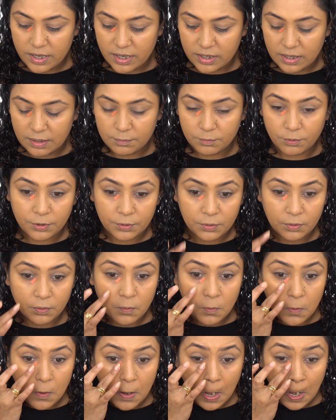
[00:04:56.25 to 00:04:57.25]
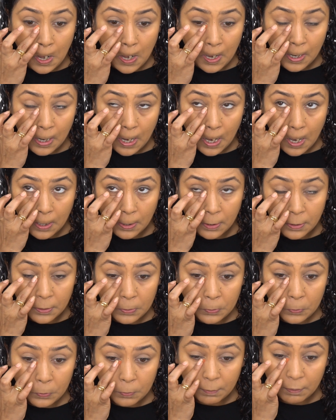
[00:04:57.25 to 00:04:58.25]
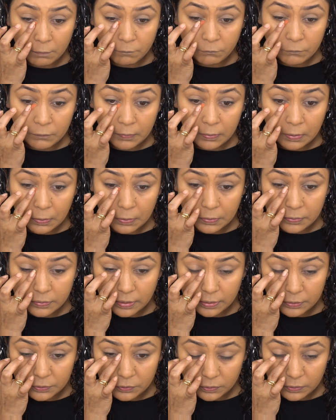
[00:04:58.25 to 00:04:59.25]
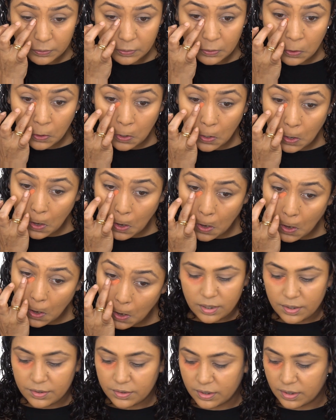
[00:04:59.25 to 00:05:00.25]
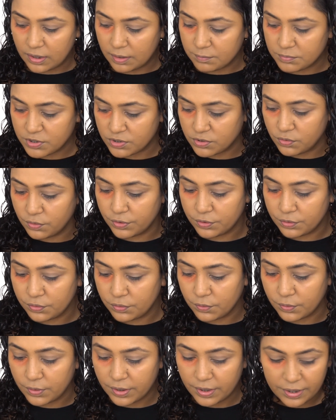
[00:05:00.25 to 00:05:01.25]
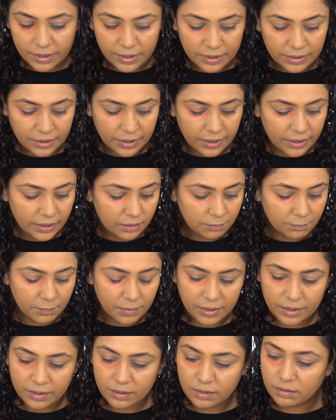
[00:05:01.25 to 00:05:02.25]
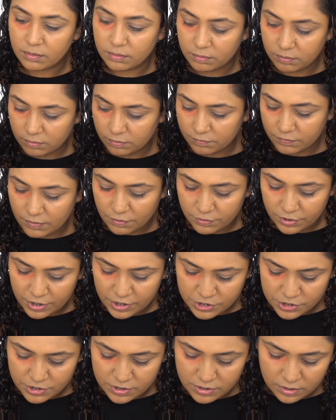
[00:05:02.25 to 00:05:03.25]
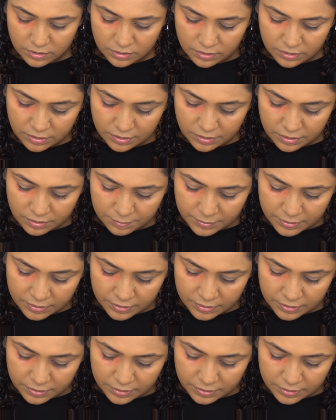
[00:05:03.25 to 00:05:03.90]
And I'm going to go ahead and just use my fingers actually. And then I'm just going to go ahead and take my foundation a little